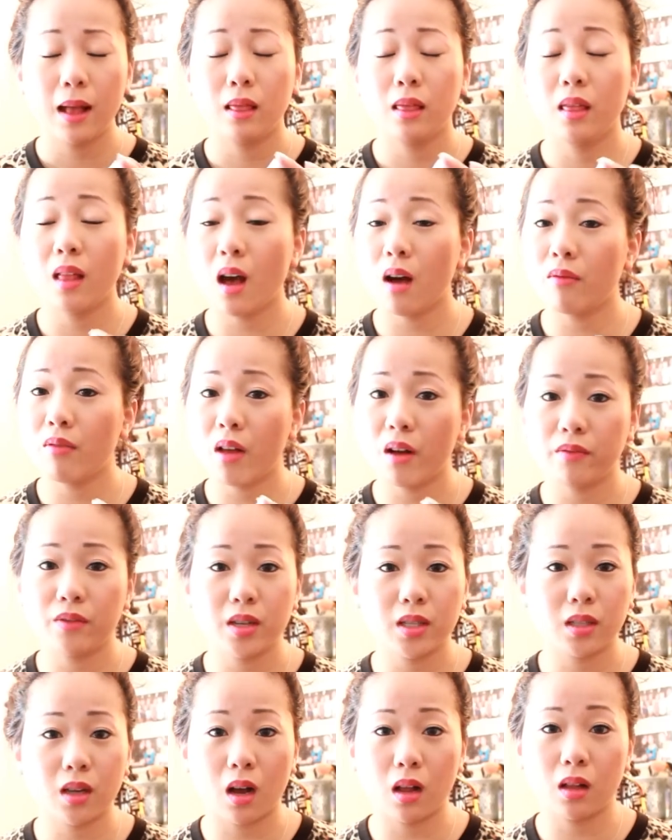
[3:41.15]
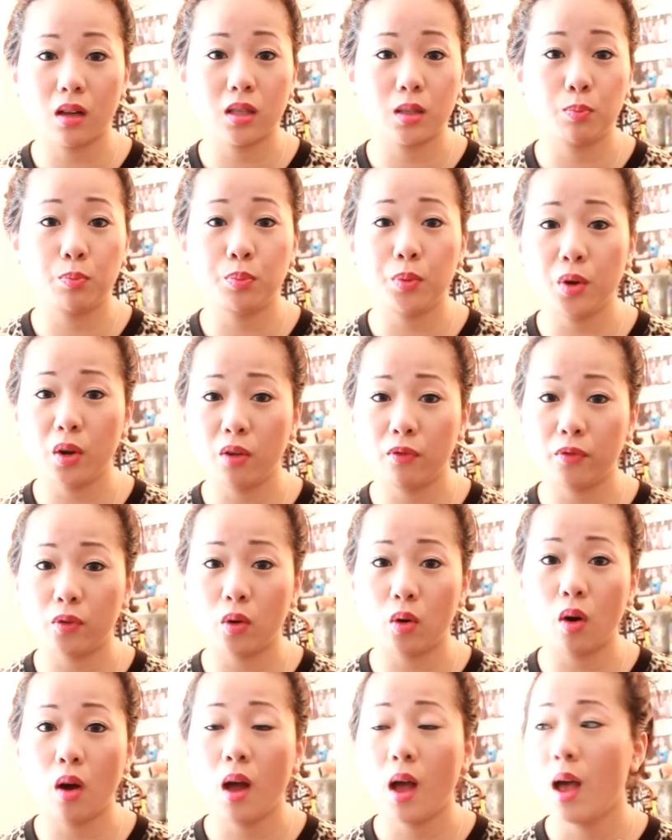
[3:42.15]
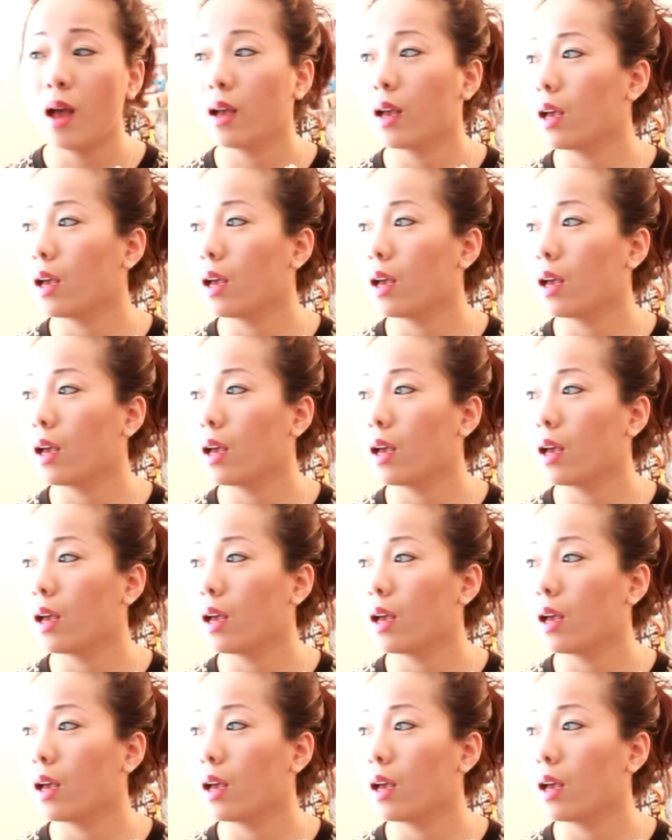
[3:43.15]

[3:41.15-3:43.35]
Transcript: Love this color. It's beautiful.